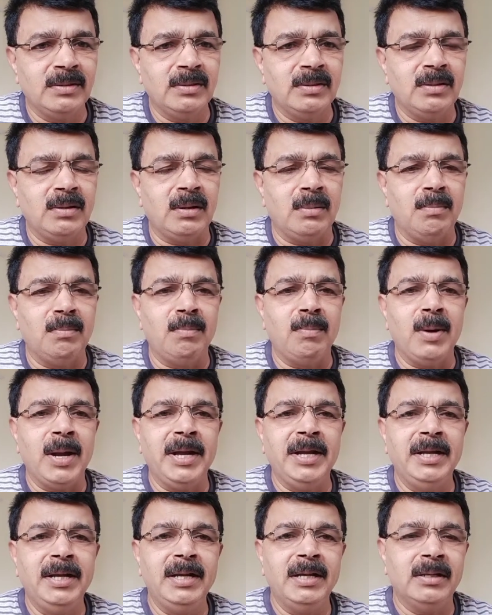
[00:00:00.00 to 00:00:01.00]

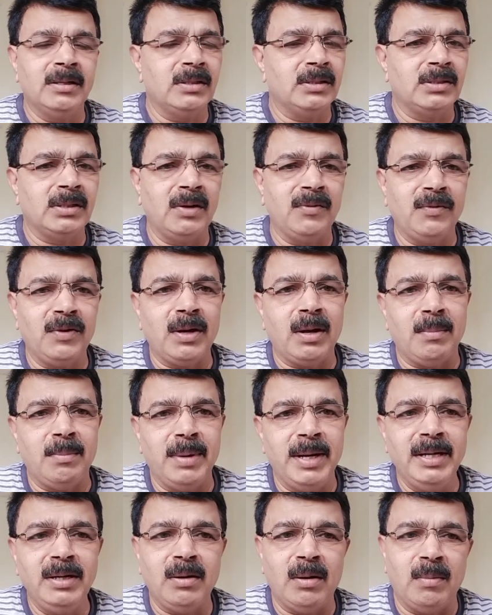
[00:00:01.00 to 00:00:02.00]

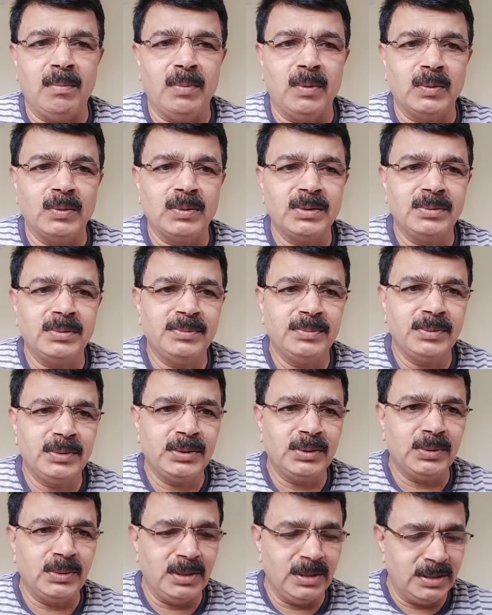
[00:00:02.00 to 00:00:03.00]
combined compounds.
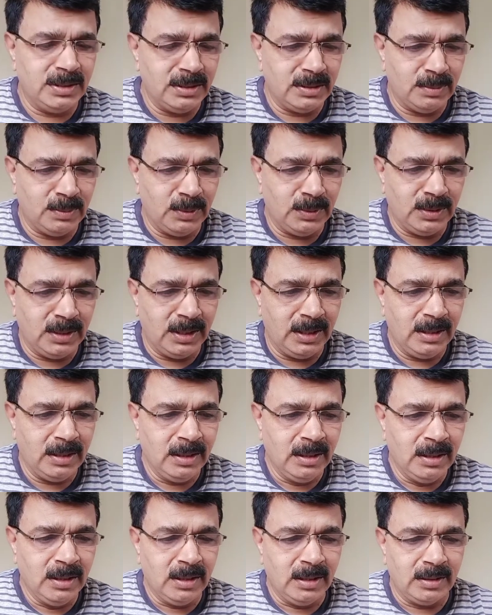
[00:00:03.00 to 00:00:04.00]
So this is about the
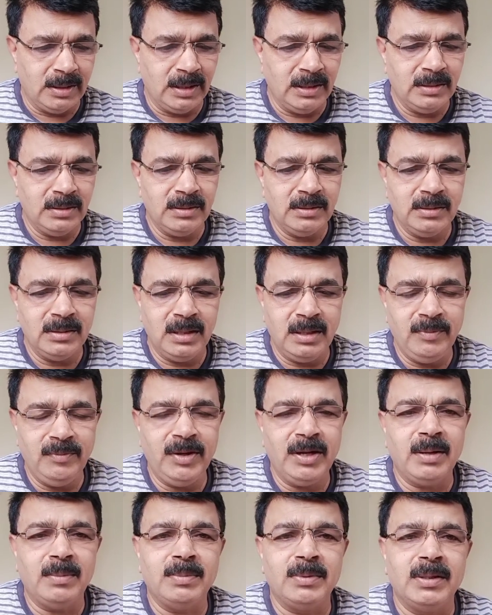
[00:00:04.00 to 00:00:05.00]
thing. Then we
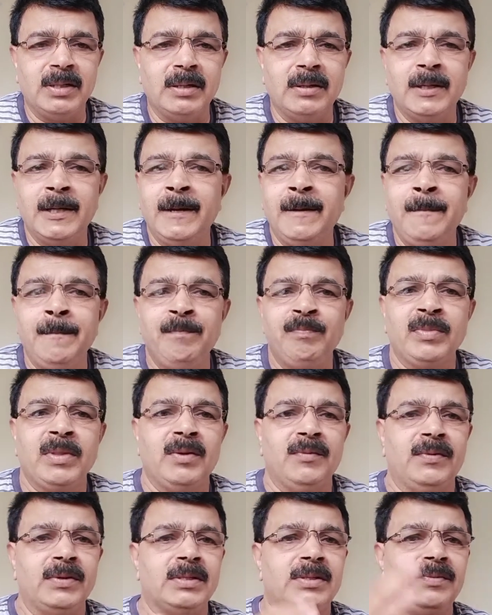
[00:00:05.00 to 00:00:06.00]
come to that.
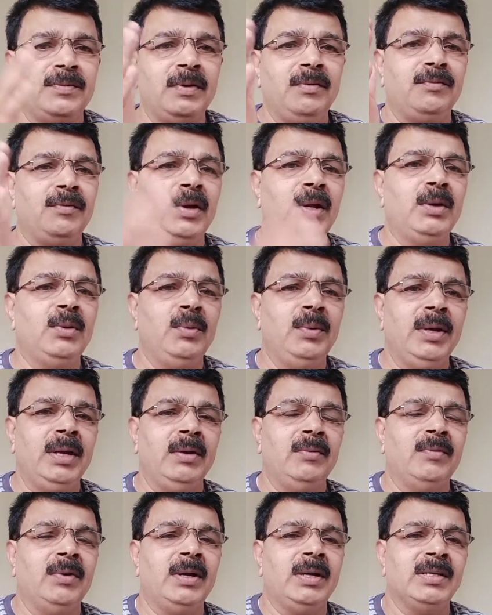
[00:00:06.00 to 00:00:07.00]
First of all,
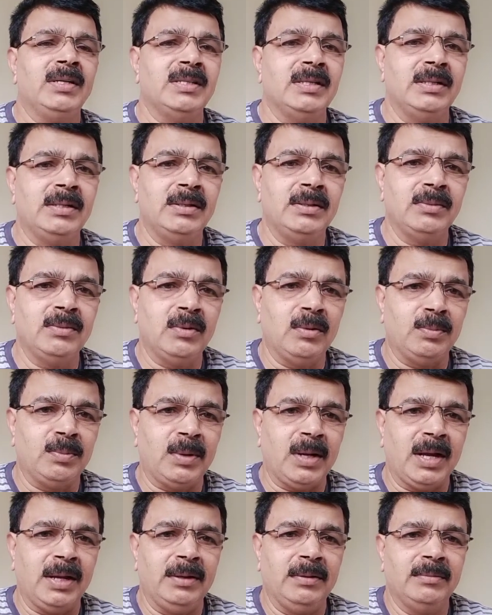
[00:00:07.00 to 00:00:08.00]
where does it
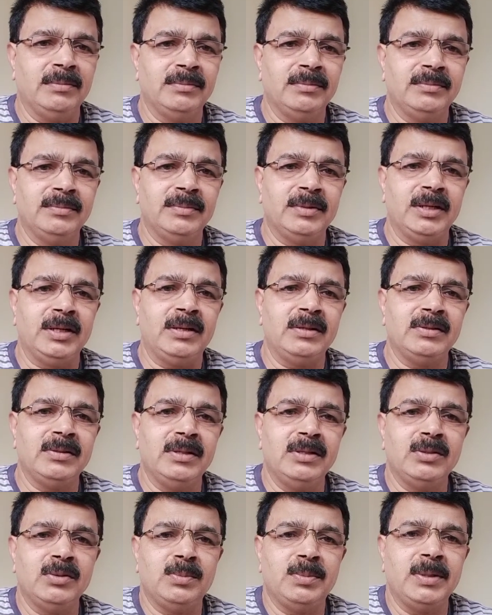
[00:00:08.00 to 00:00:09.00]
obtain? Nitrogen
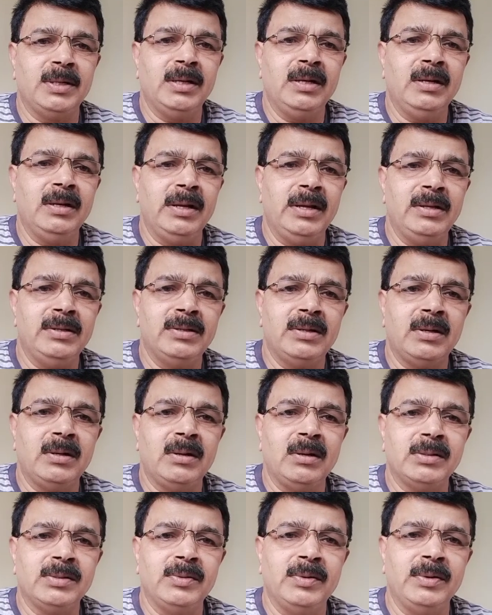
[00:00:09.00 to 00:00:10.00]
is obtained in nature and
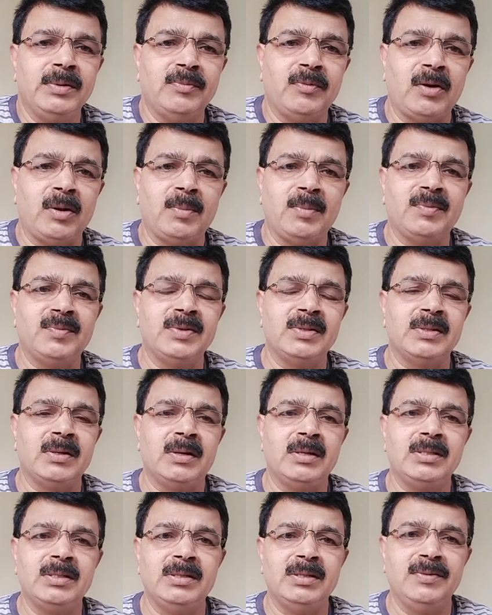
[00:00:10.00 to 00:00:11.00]
also in form of the
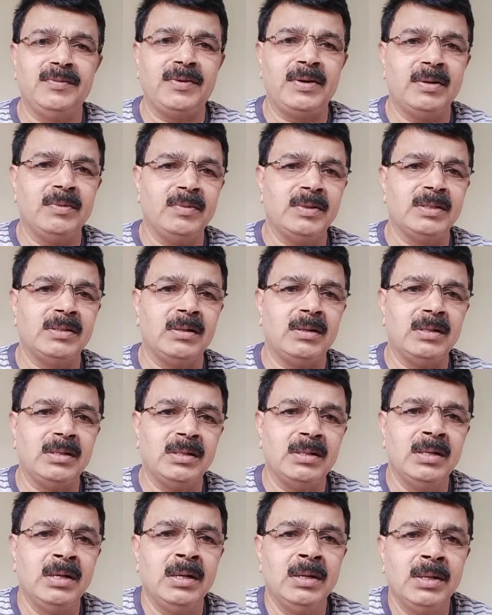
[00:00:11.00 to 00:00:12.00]
salts, different salts,
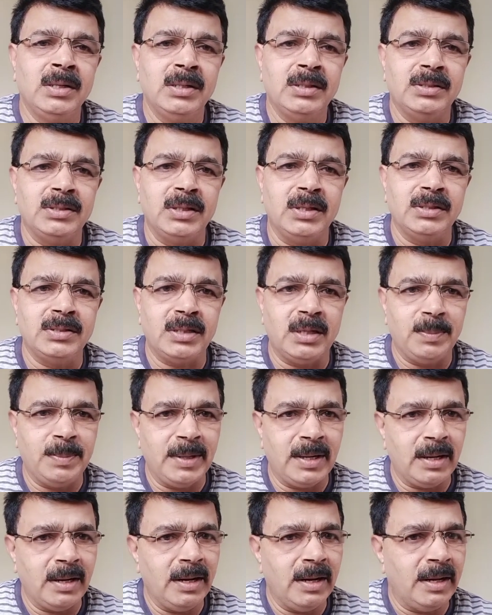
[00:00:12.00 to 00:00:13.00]
chili
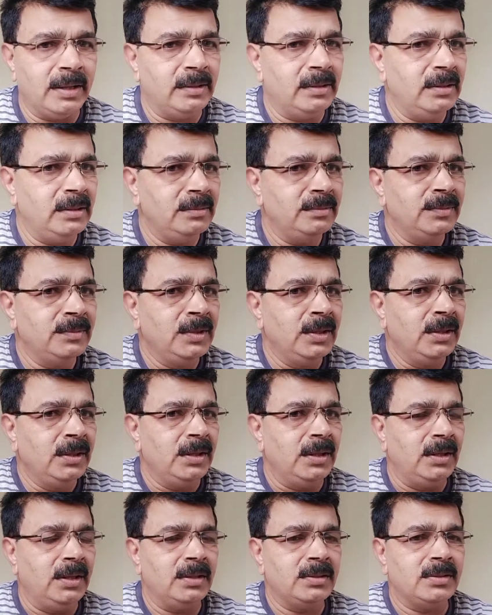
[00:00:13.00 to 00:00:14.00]
saltpeter and then
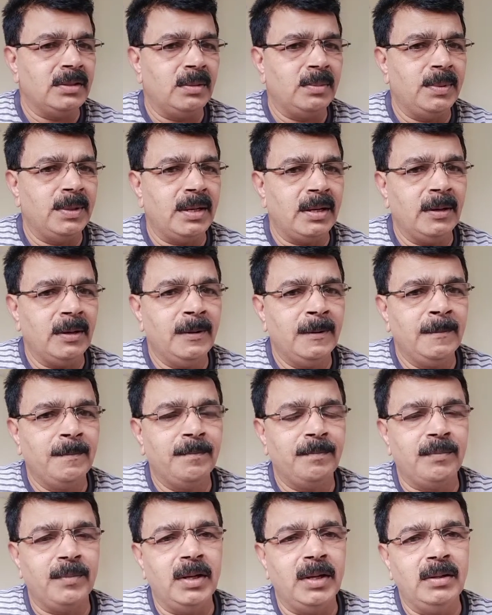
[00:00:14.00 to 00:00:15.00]
Indian saltpeter.
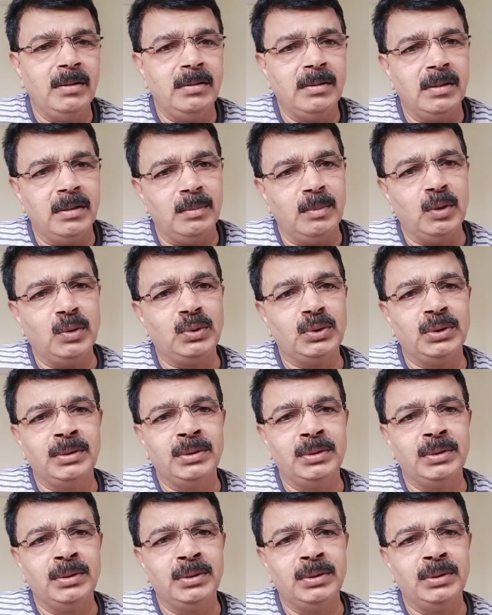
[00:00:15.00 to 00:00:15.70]
Then about